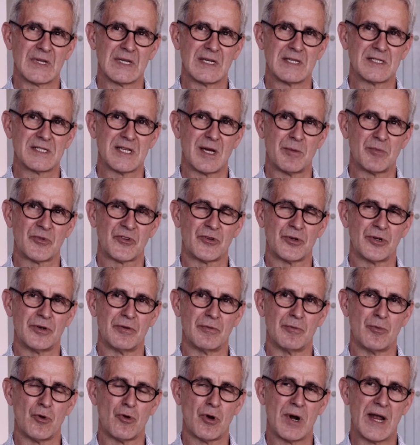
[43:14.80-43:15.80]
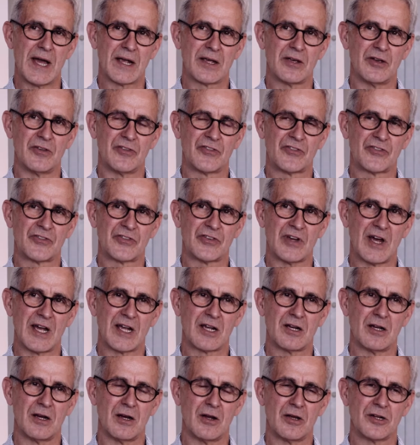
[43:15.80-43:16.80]
some sort of more like a
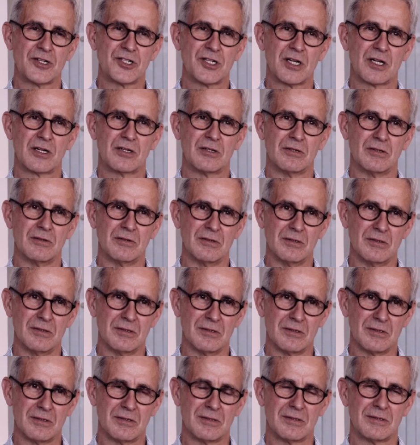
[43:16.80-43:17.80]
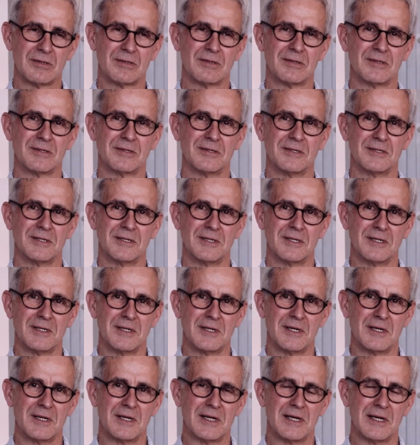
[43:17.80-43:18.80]
psychological
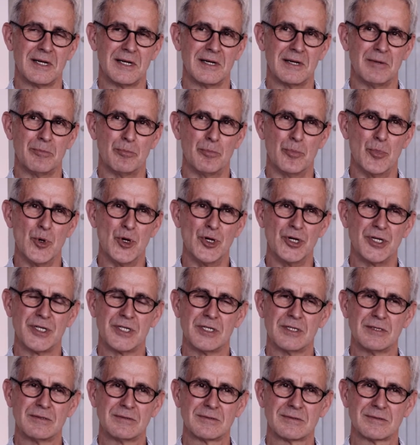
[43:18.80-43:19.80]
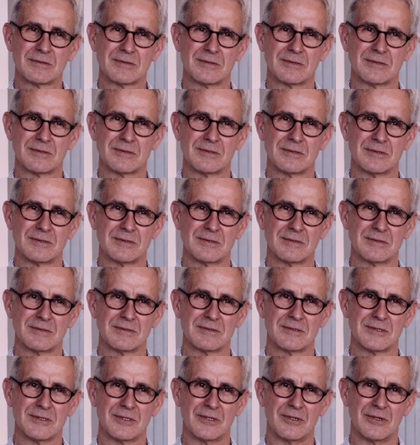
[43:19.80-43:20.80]
burden,
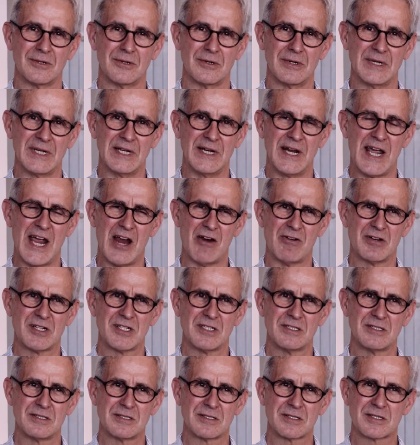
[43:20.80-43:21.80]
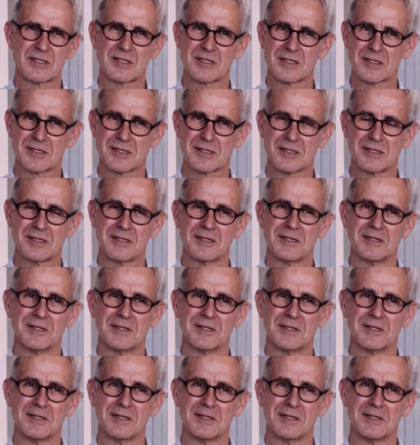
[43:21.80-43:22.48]
or inheritance,